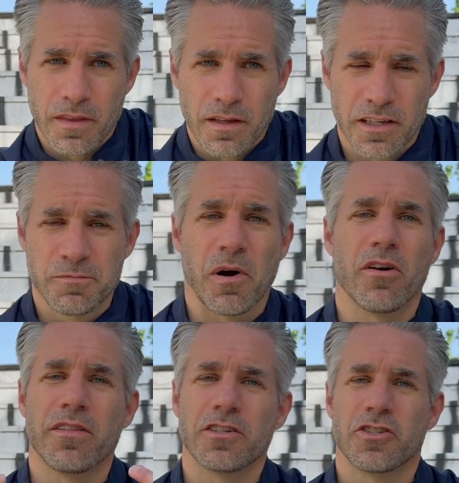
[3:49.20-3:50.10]
It's
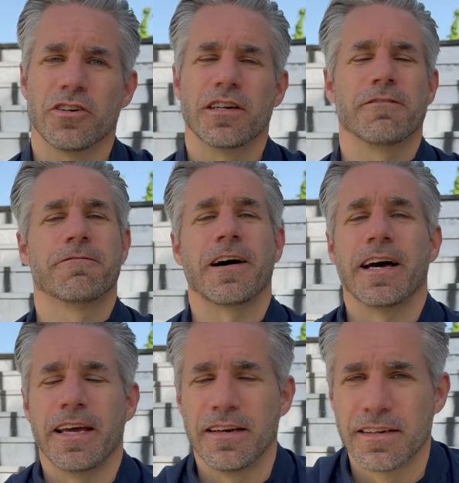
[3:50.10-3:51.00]
part of the journey to
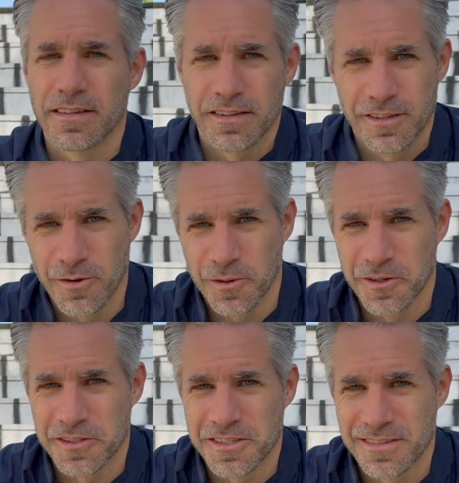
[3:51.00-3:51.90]
find
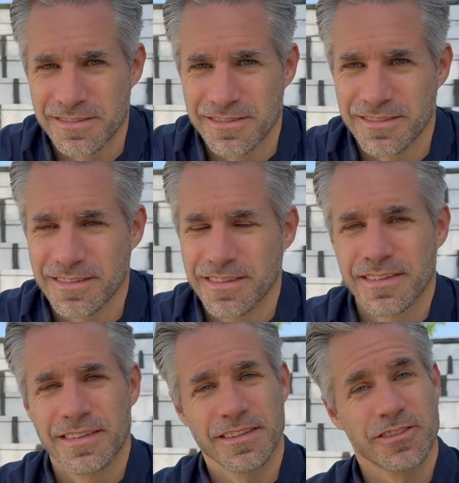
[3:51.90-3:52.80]
yours.
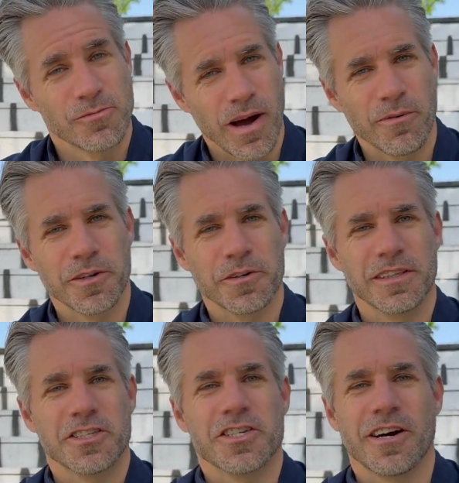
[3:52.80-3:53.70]
That's why we're doing
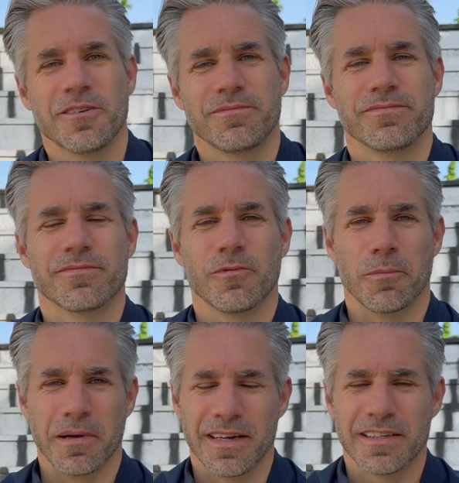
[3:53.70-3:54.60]
this show. We're
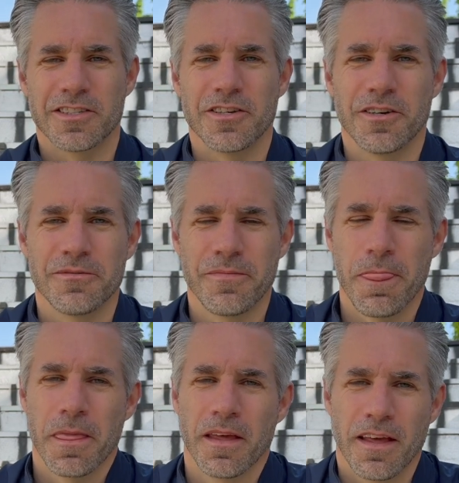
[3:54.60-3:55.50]
bringing it to you.
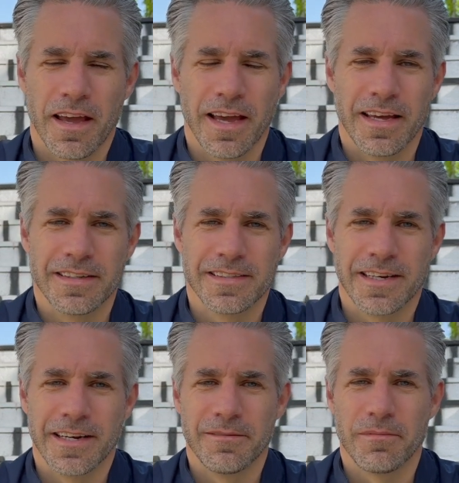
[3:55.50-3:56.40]
And
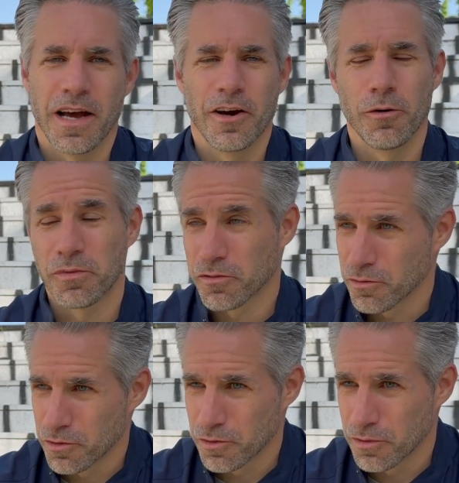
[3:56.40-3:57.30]
I hope
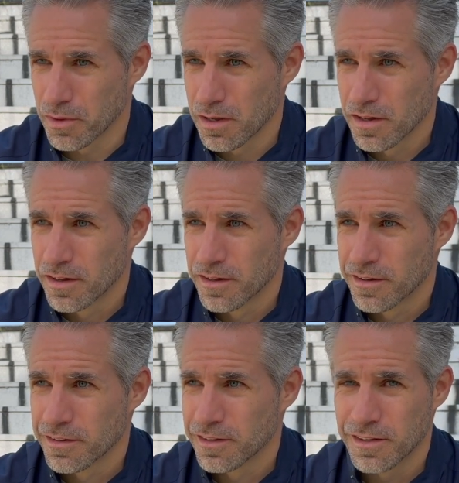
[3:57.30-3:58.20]
through
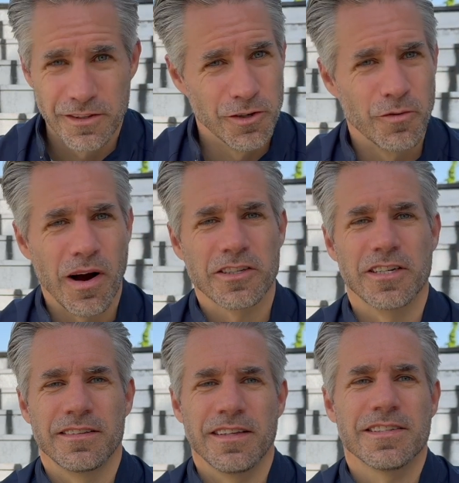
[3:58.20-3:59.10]
you
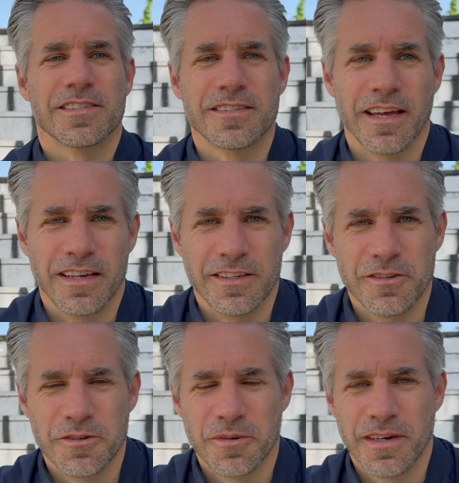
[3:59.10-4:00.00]
watching this and
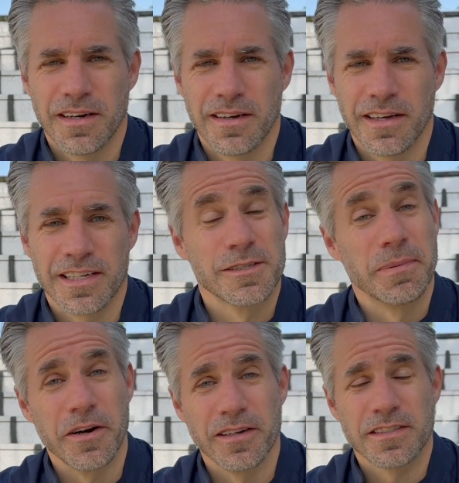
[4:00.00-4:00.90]
you
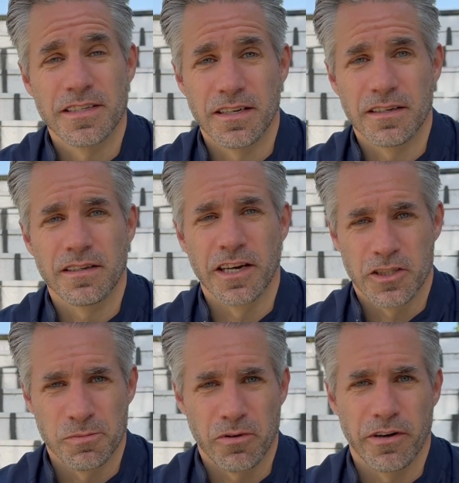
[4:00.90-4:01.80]

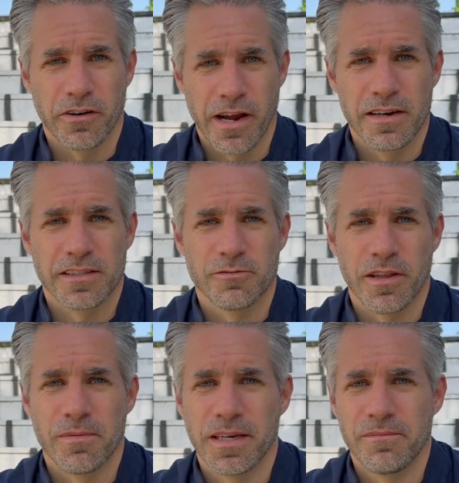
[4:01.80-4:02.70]
exploring greatness
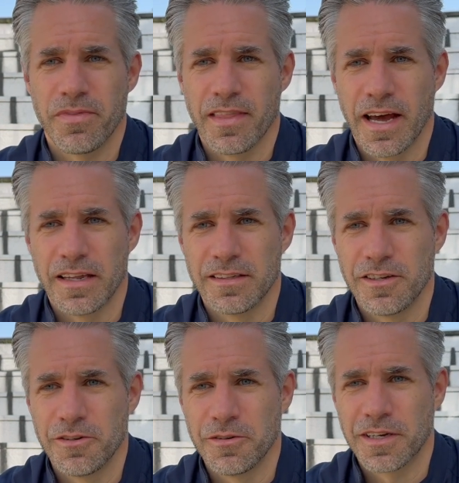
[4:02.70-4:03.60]
with me, that
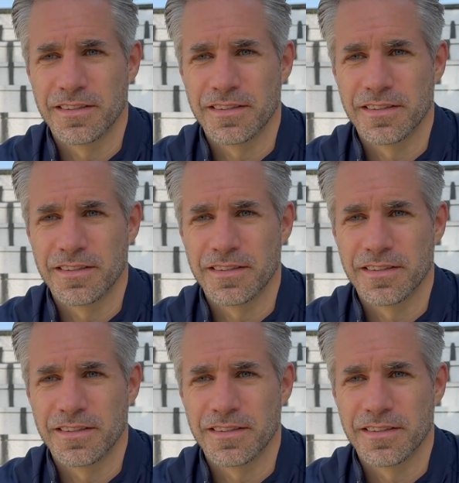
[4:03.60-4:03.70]
you can